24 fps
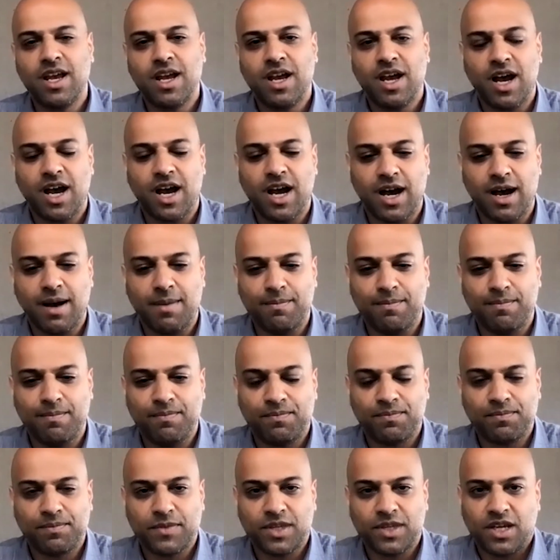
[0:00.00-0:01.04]

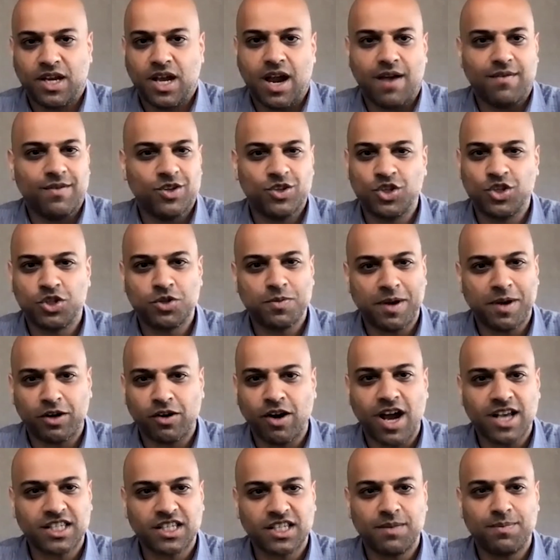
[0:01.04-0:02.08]
high resolution
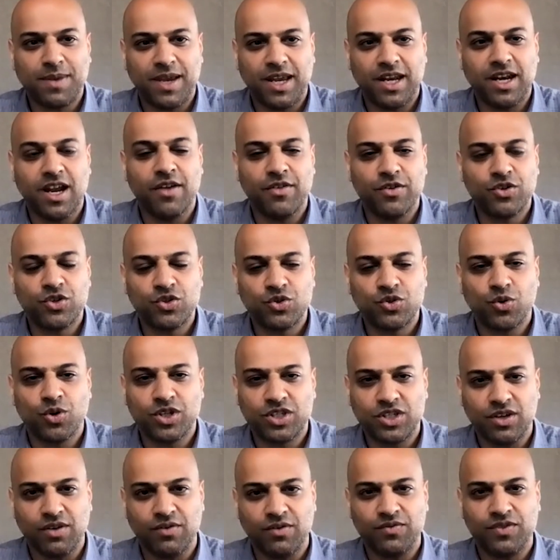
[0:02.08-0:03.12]
microscopy and other
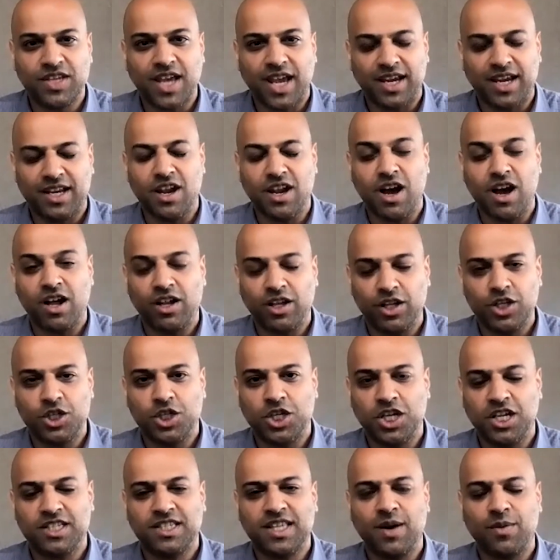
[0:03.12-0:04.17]
sorts of
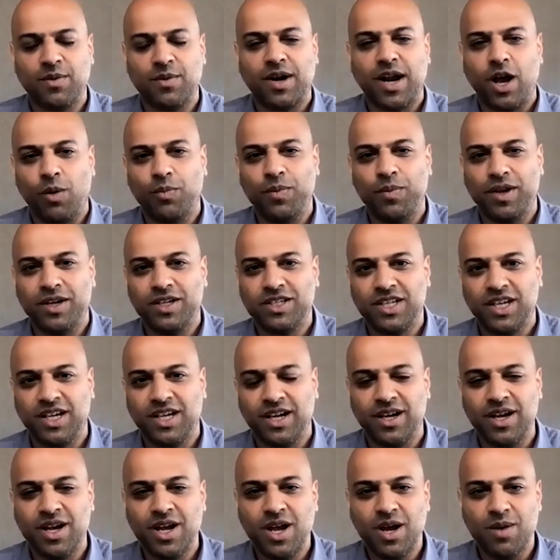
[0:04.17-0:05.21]
technologies that were helping
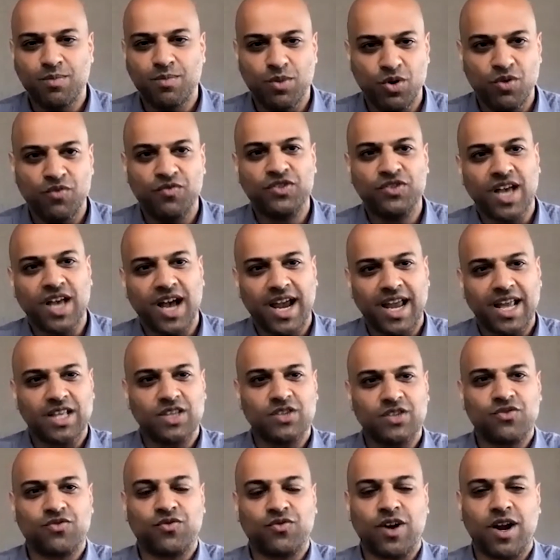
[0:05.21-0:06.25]
to move
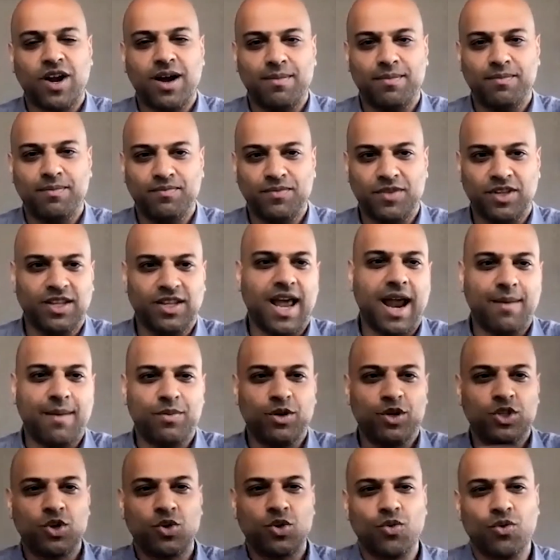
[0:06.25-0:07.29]
science from the
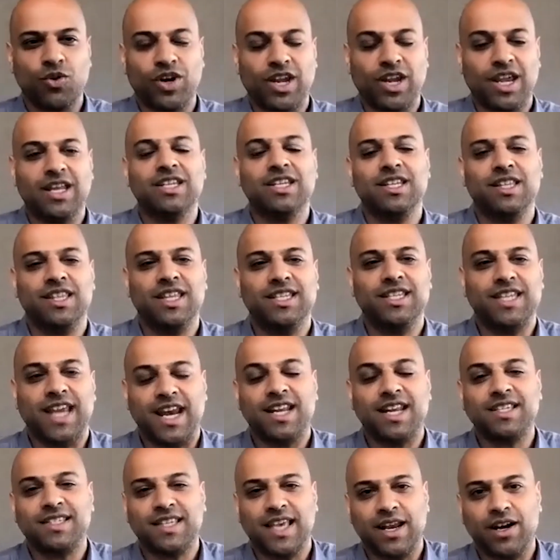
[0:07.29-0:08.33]
laboratory into the
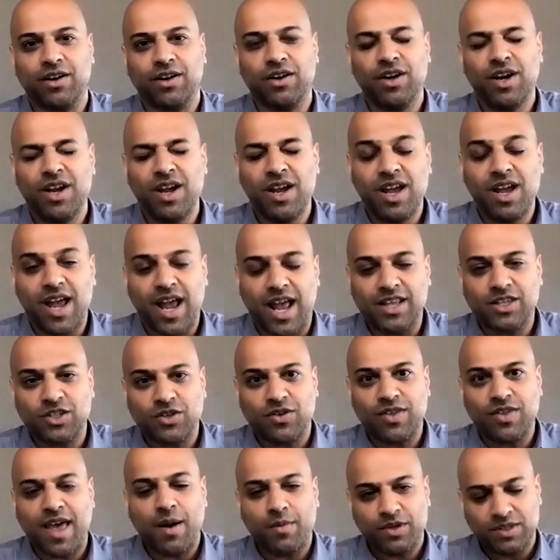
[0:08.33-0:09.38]
data center. And so
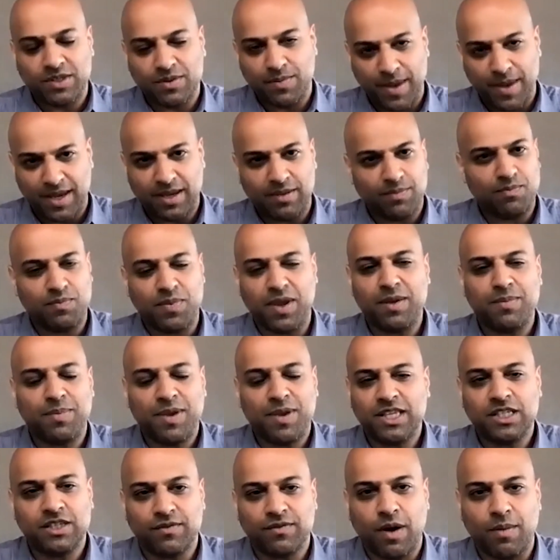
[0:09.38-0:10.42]
that was a big
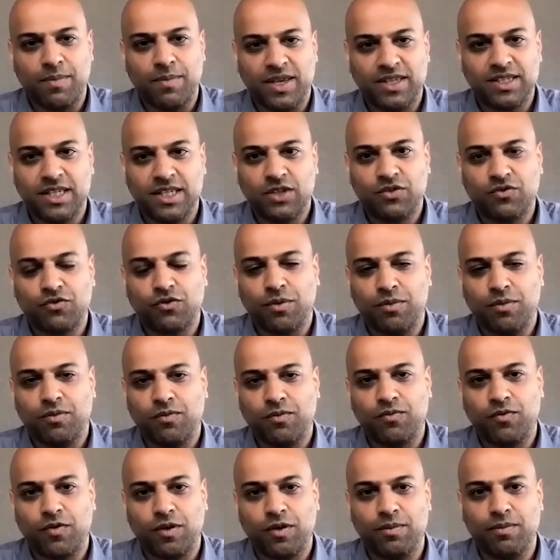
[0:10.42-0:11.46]
piece of our business
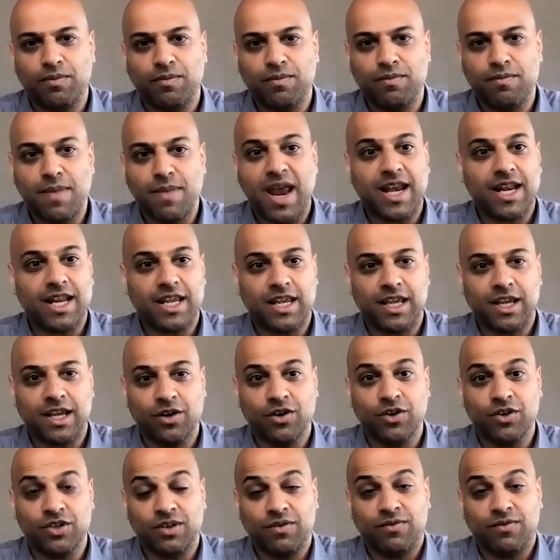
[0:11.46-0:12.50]
for many years. In